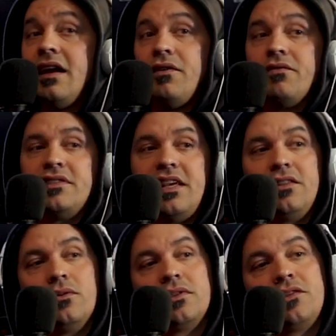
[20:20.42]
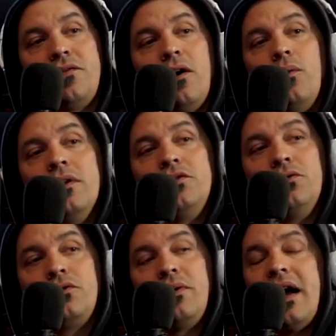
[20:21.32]
never even seen those as felt one, two,
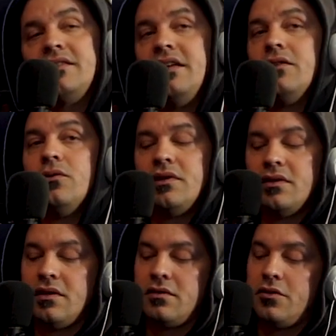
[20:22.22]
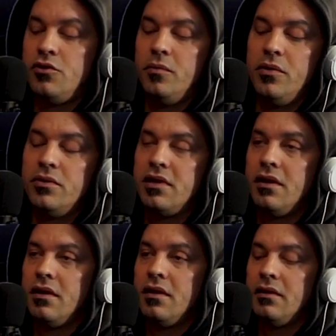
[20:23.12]
three. I seen those as, as a tribute
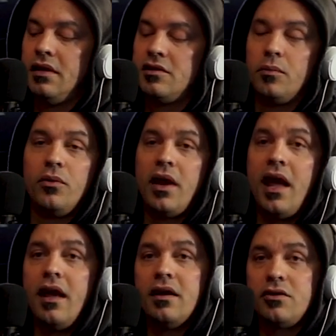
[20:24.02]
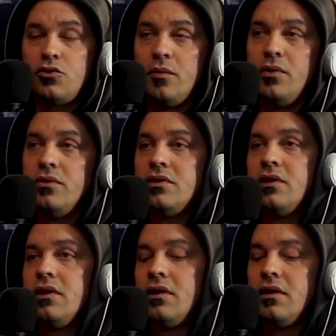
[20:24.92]
to Lisa Bonet, yeah. a tribute
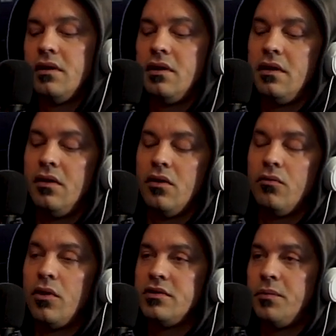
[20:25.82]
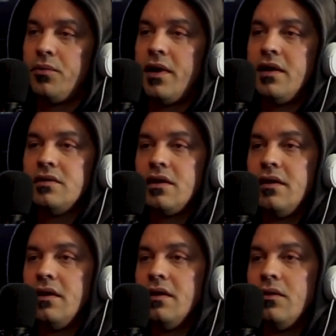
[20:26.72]
to you know Rosie Perez
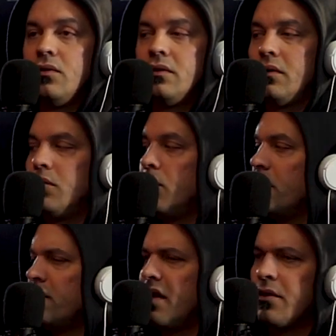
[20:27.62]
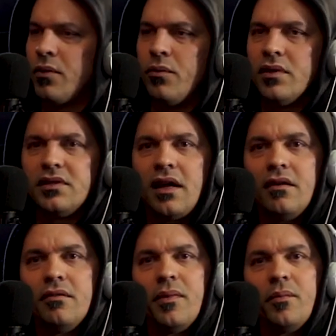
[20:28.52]
and uh, wh- whoever the other one was. I
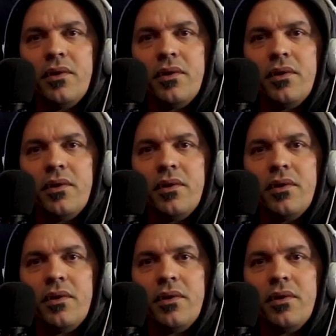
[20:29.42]
don't remember.